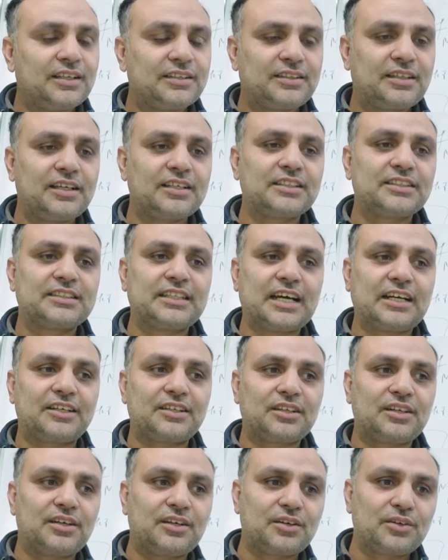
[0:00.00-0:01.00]
things that
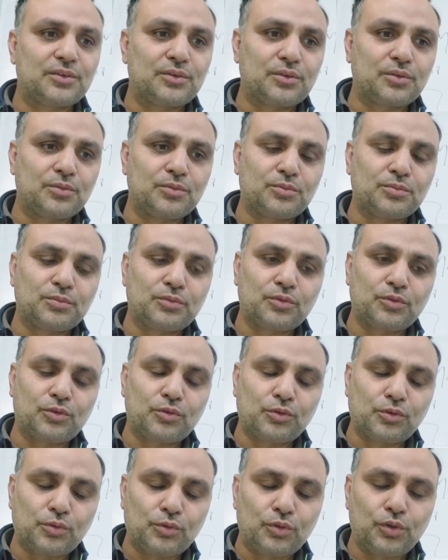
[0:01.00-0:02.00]

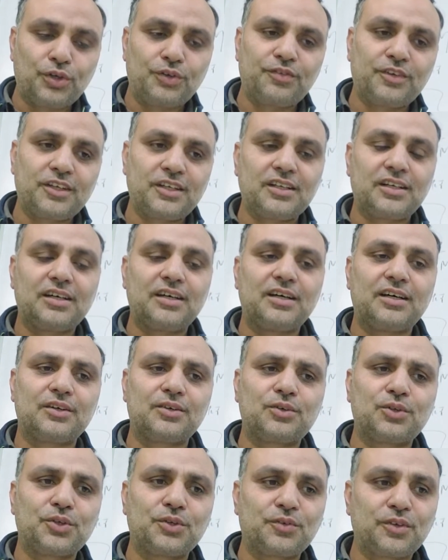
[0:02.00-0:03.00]
good
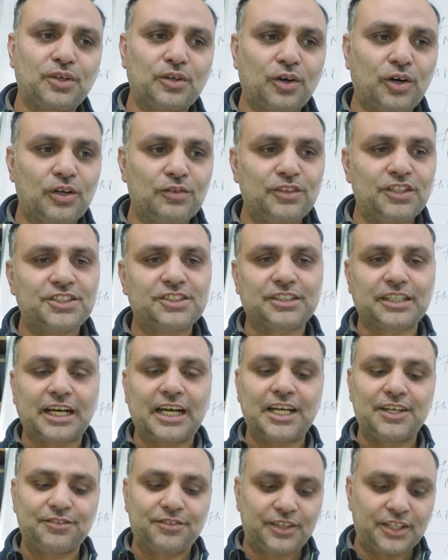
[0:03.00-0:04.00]
will always
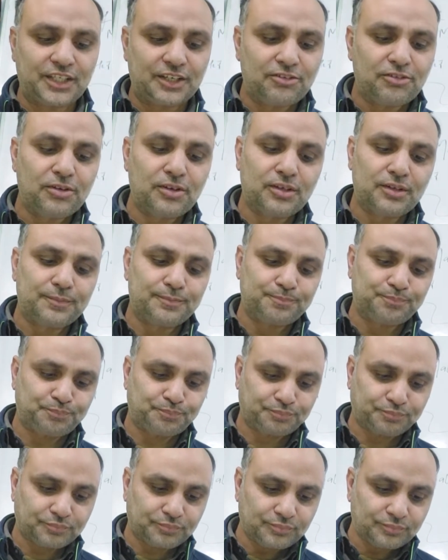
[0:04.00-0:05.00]
triumph evil,
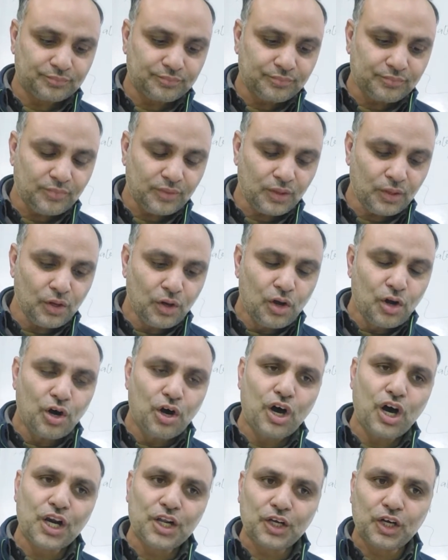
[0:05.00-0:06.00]

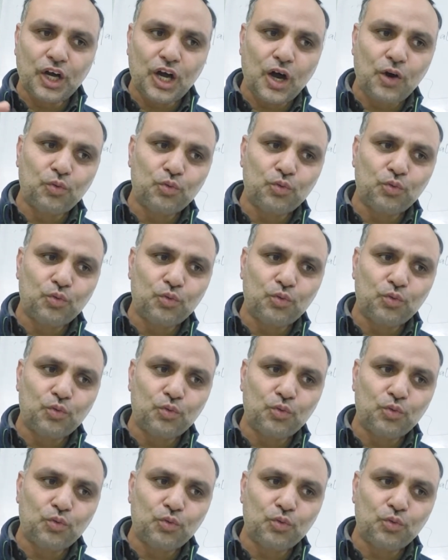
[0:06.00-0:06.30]
or how